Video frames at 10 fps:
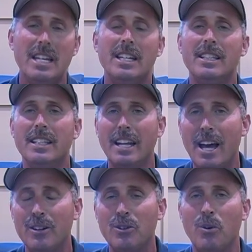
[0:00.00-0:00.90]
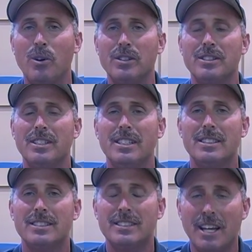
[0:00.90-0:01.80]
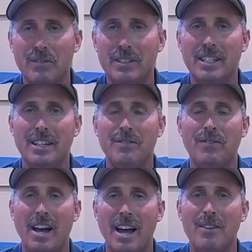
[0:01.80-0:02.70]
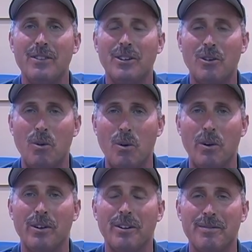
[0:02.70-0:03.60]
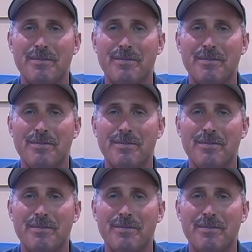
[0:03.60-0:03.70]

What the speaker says: and then outdoors, 17.5 1/4.